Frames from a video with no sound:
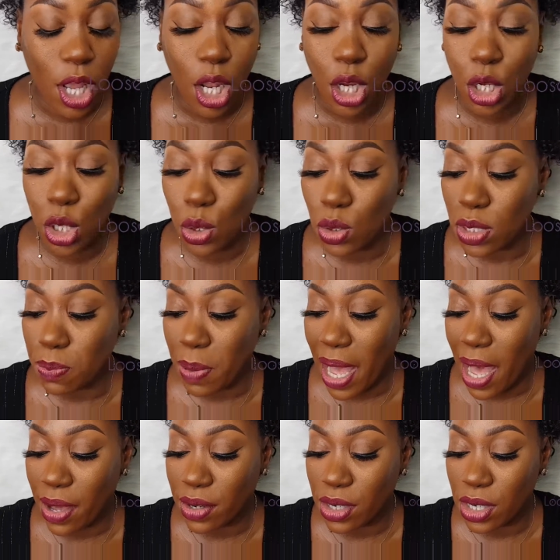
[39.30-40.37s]
loose
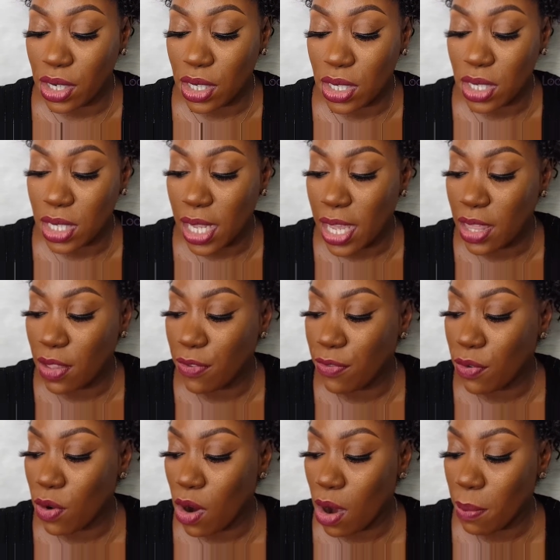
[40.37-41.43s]
powders in the
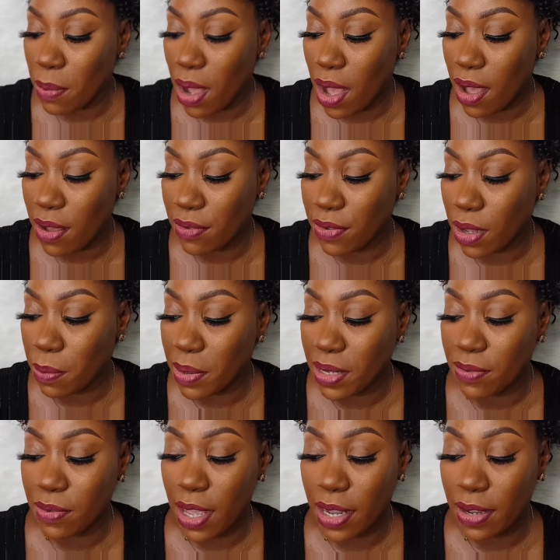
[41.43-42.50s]
form of an
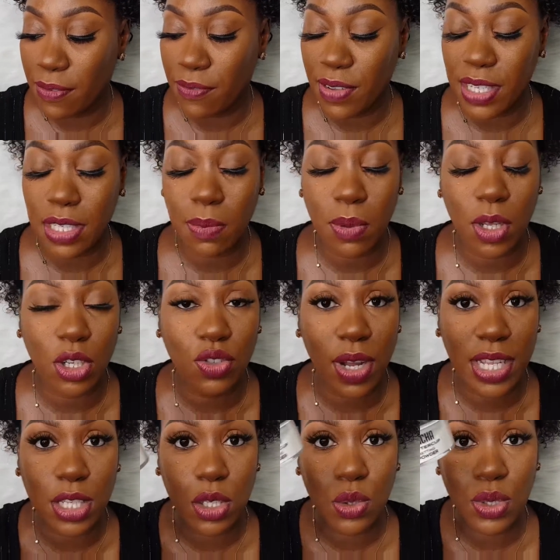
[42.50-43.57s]
invisible or
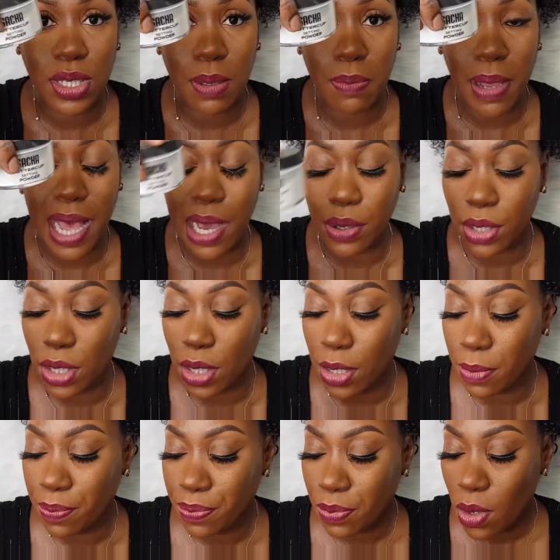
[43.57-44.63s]
translucent
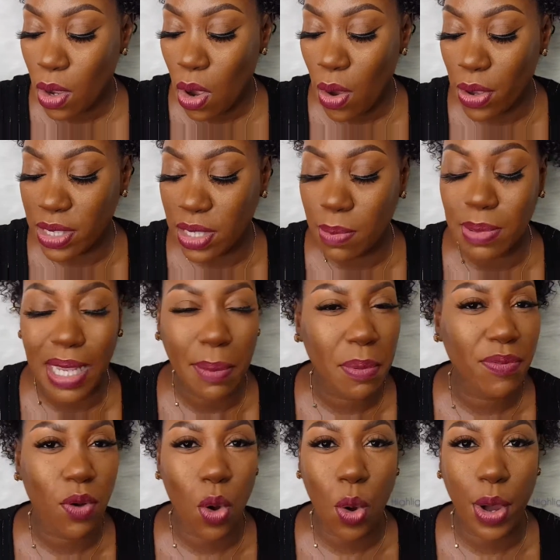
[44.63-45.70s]
powder, or some type
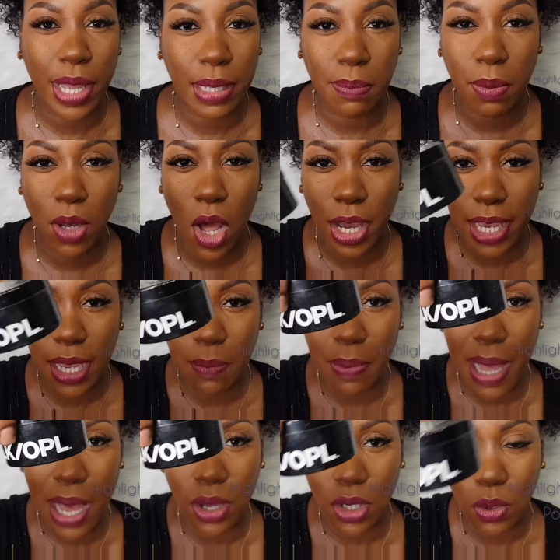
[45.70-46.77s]
of oil blocking
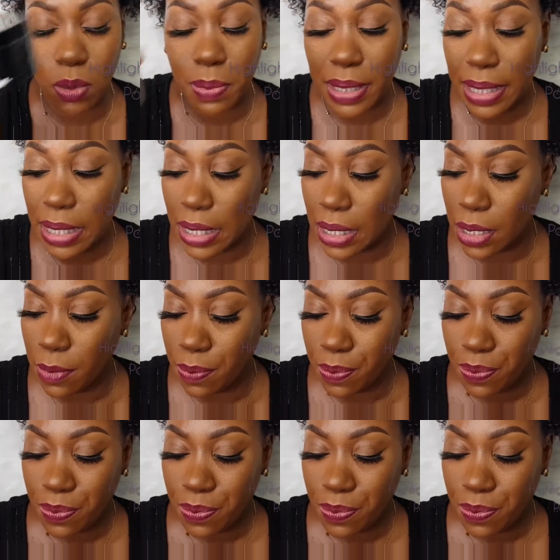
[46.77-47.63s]
powder will be good.